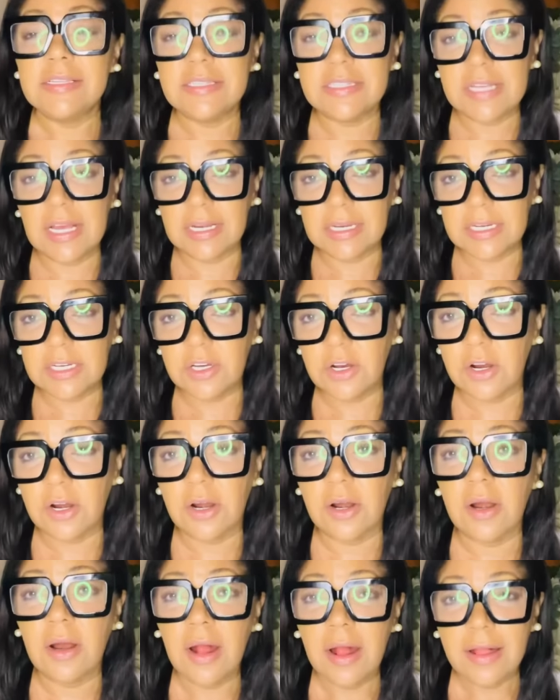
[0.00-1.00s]
telling
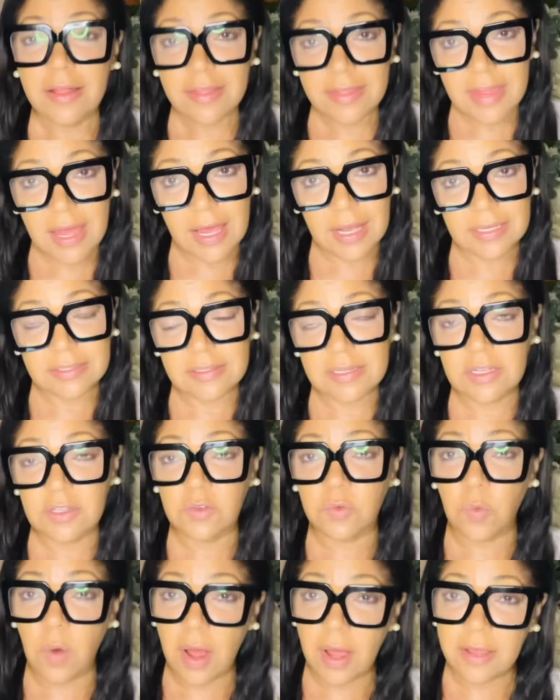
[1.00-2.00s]
her that
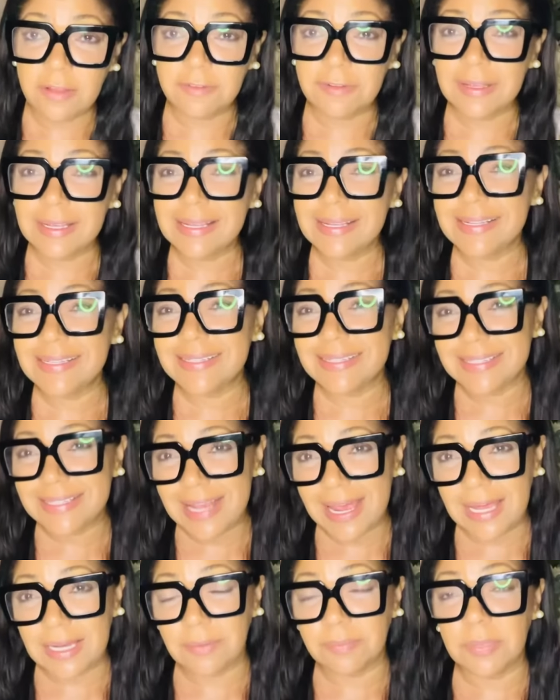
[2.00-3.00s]
his wife is
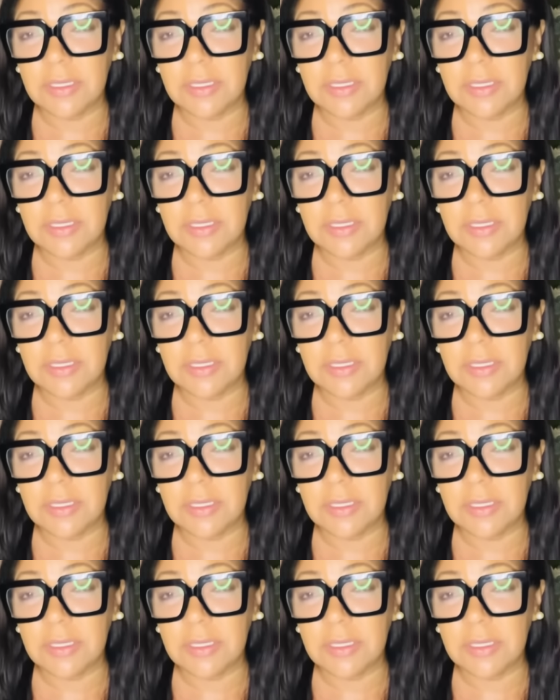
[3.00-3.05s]
dead,